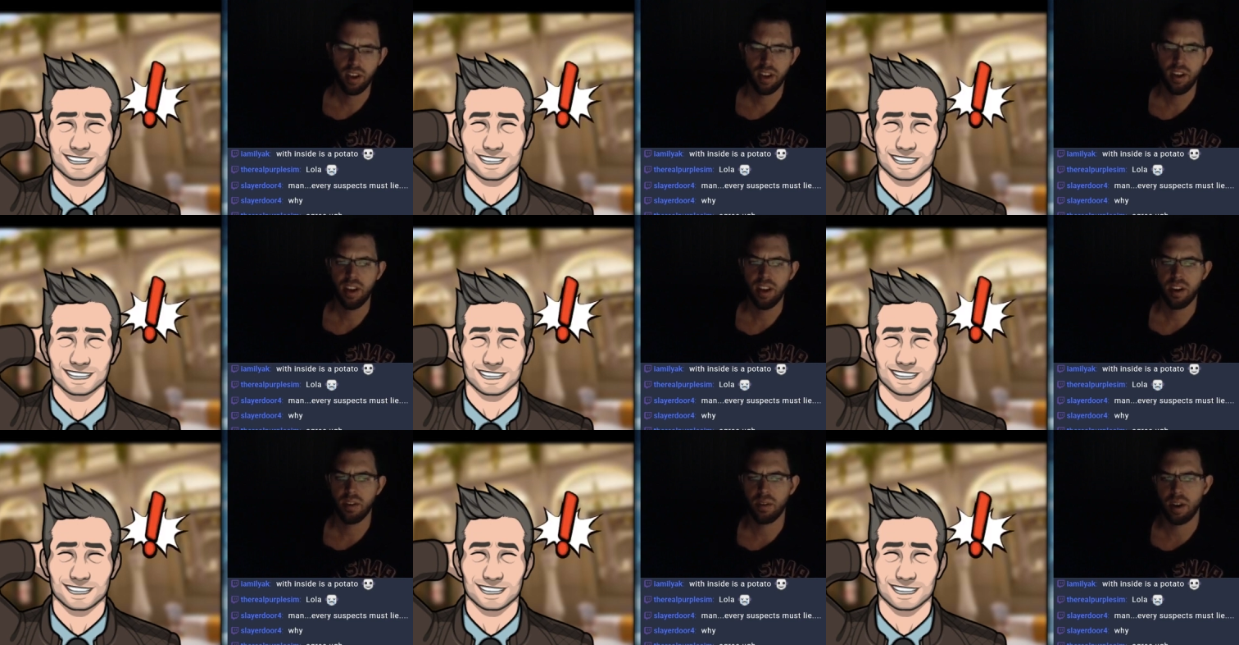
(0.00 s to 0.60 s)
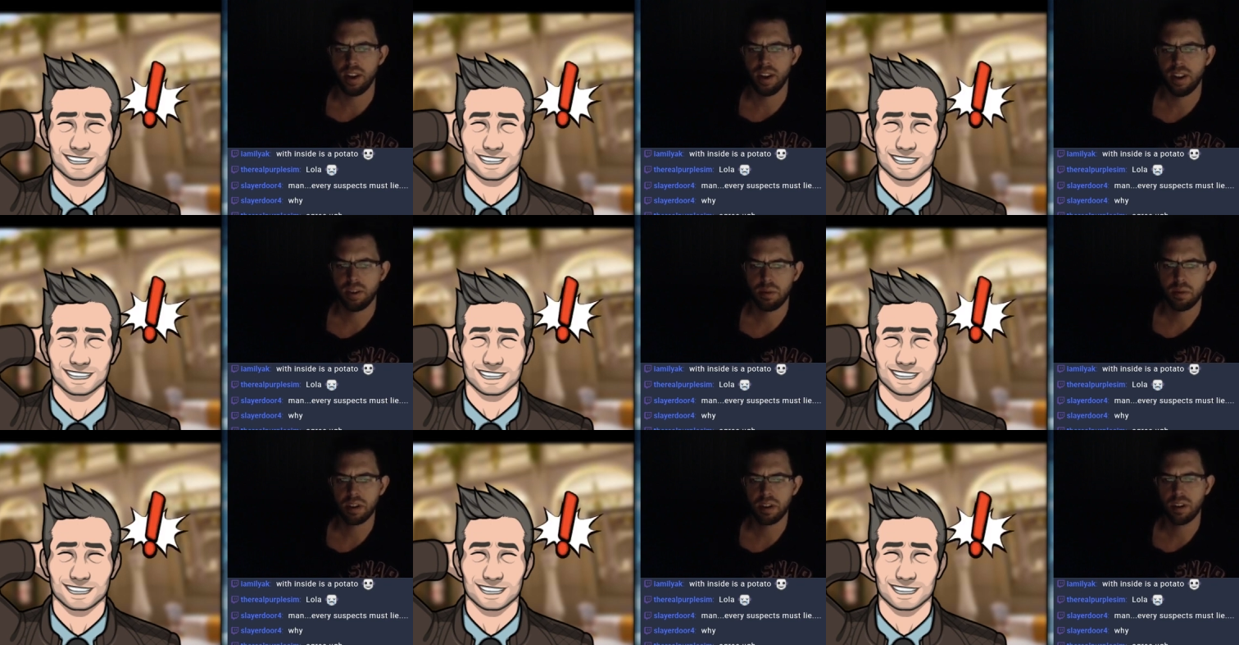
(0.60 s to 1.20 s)
Speaker 1: And yeah, you're right,
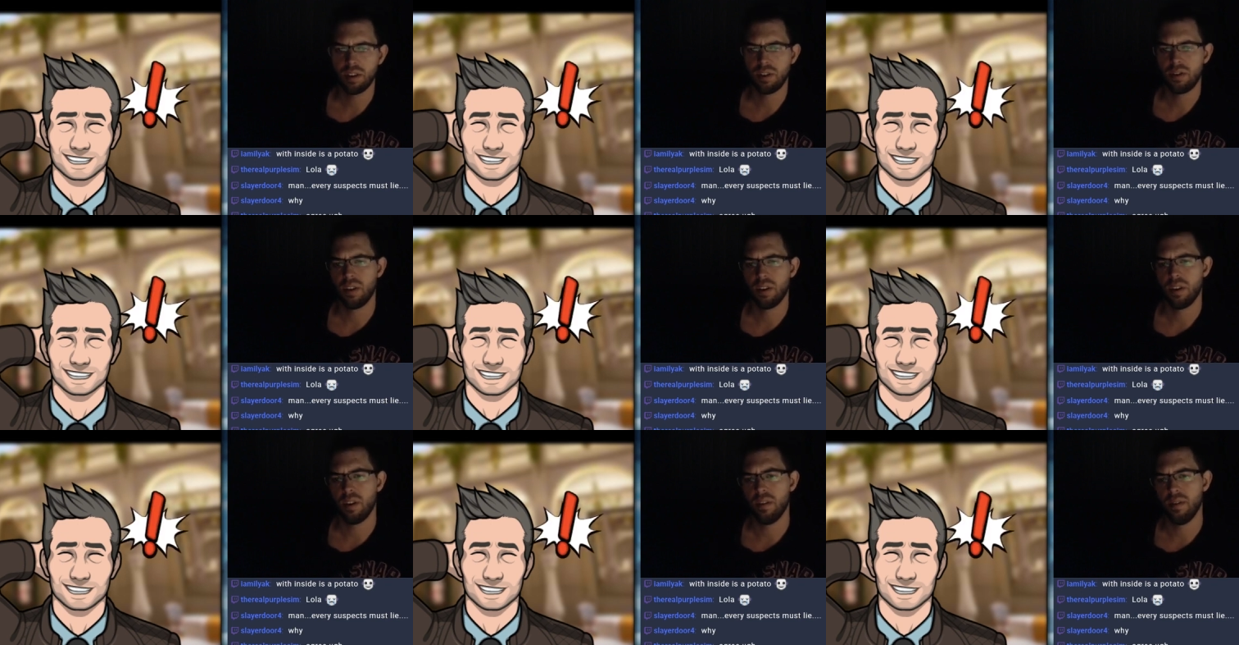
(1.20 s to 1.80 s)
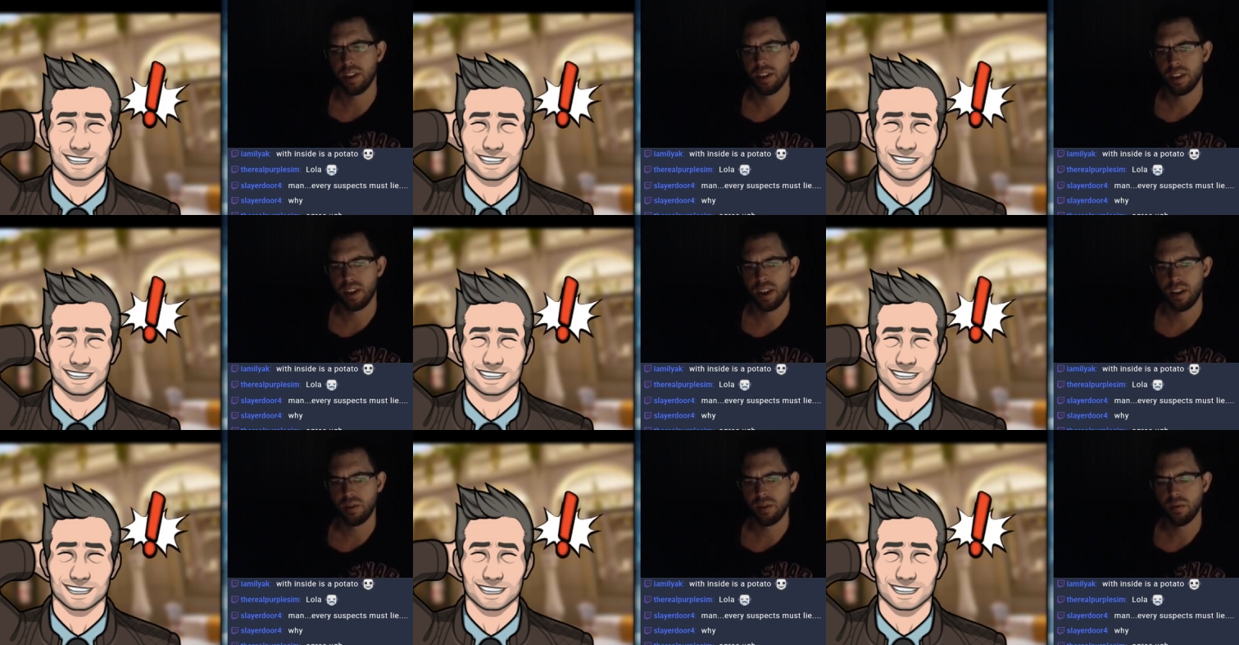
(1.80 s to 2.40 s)
Ace. Let's concentrate on our
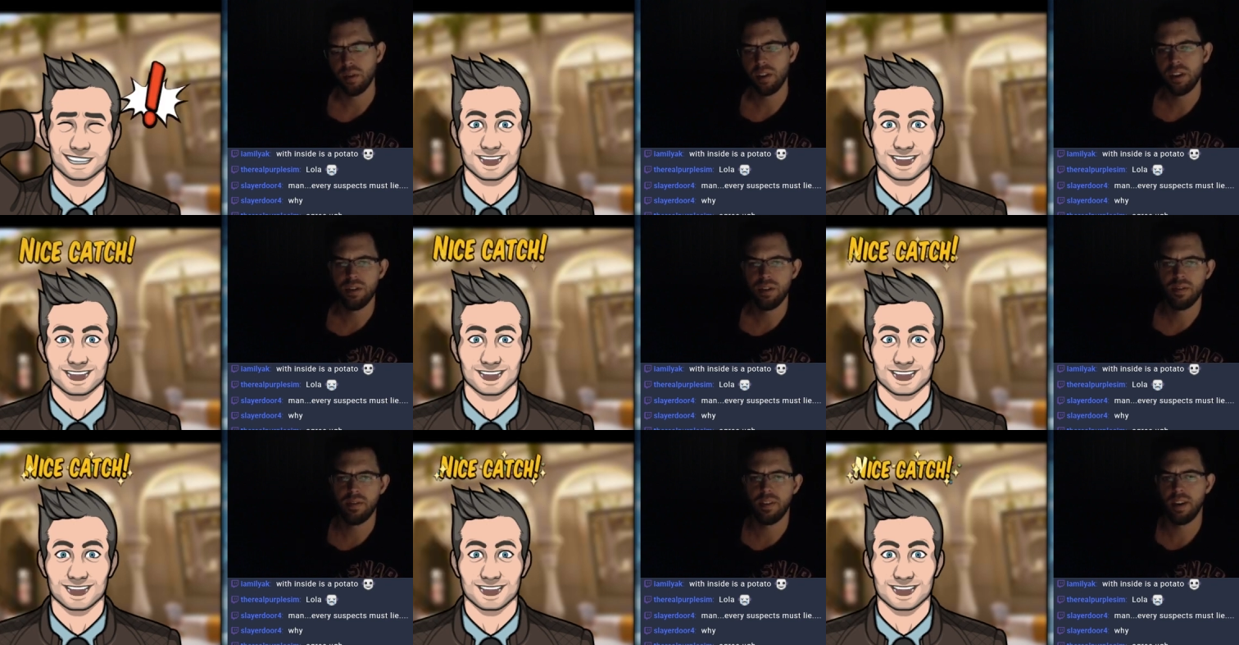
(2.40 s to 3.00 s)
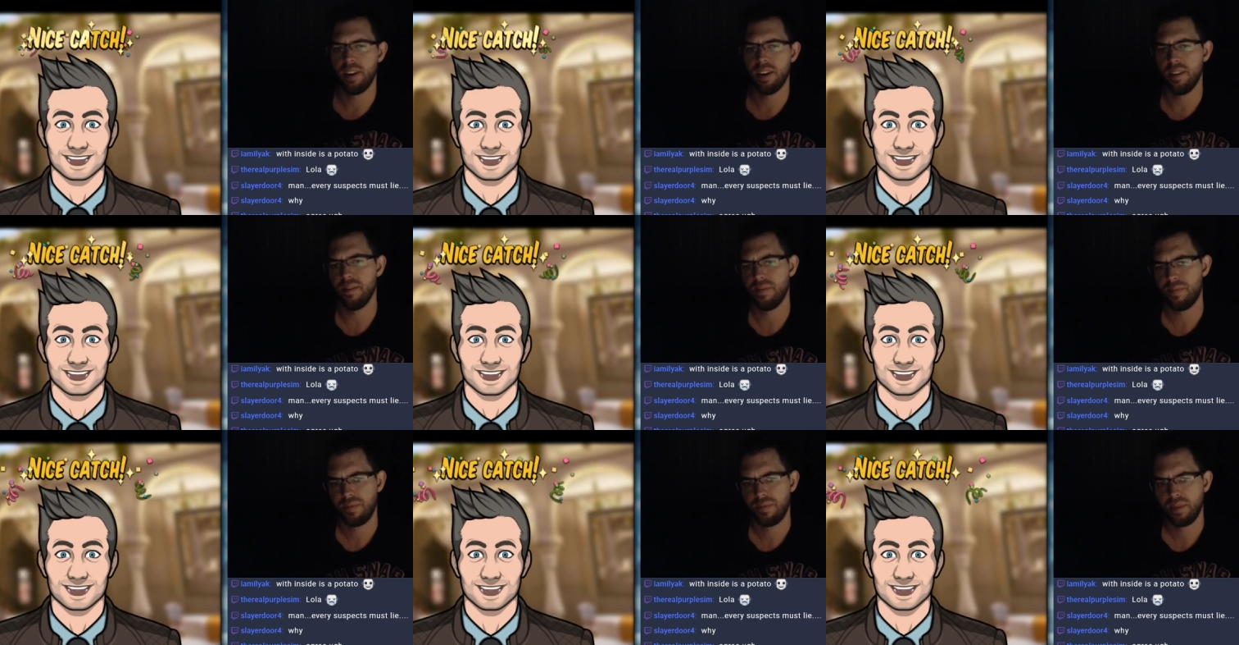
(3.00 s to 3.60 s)
investigation. What did you find?
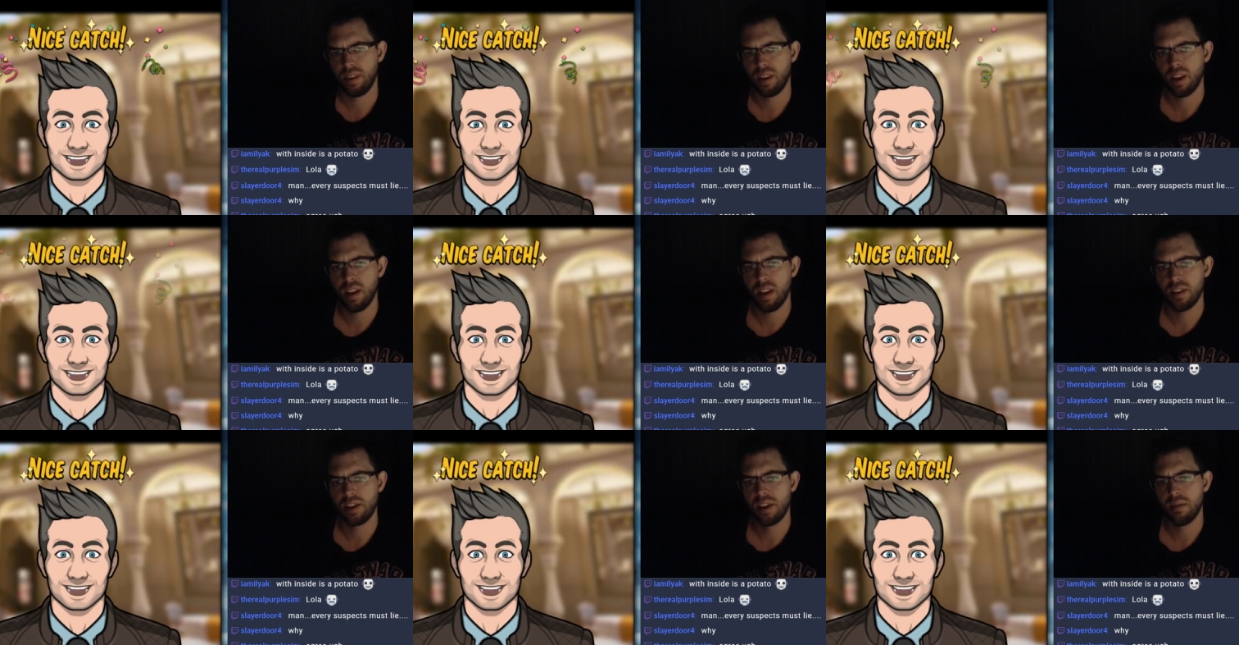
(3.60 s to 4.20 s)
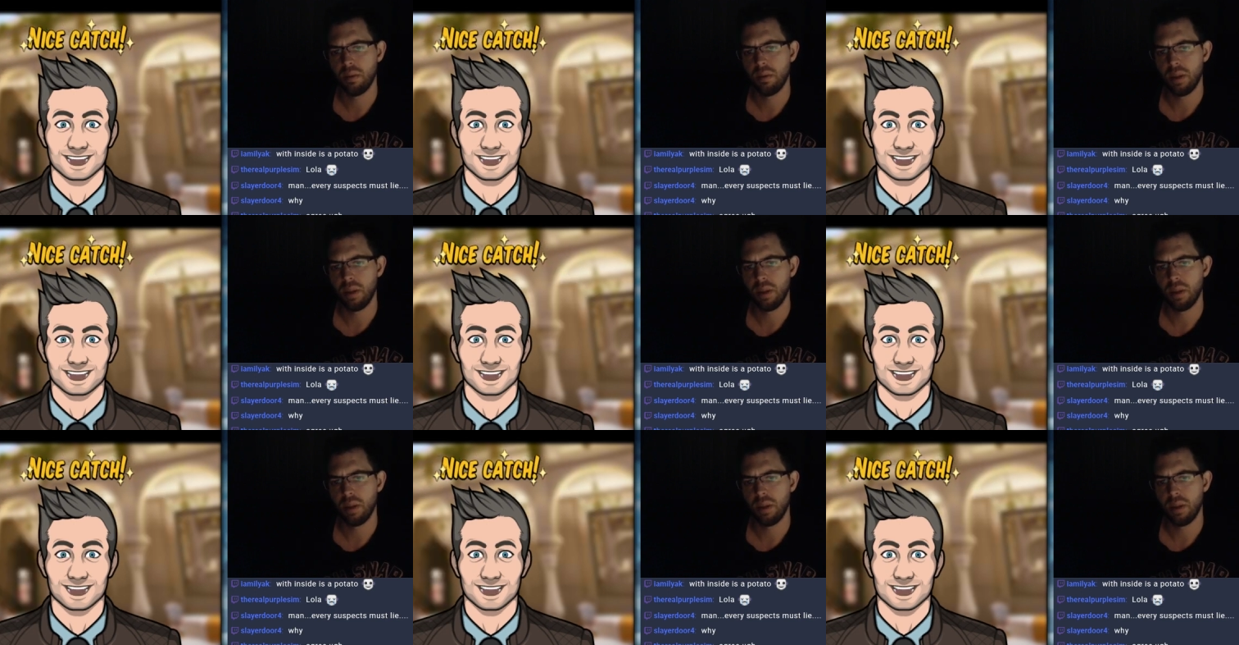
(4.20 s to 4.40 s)
Now, this table